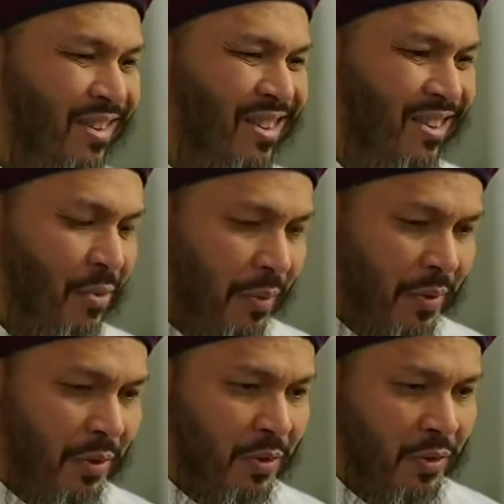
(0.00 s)
Isn't this
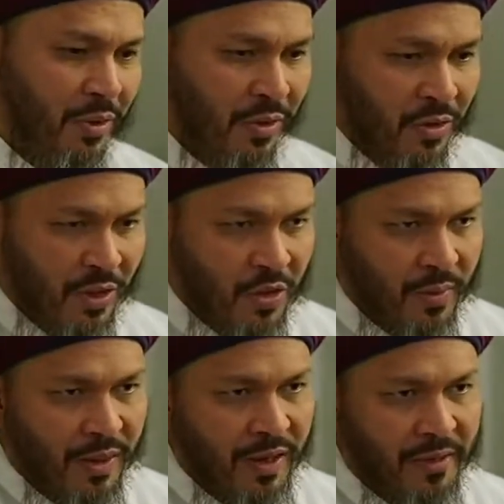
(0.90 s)
what we're going to do on
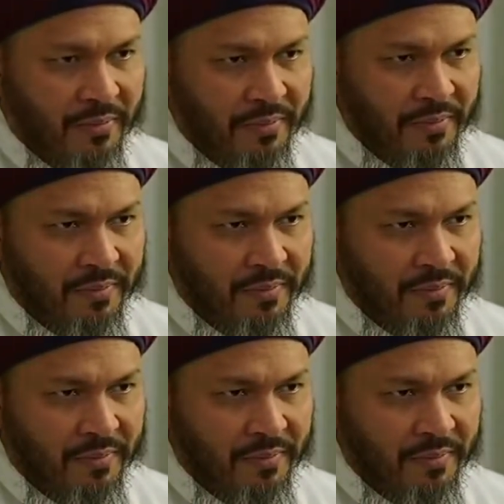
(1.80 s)
Judgment Day?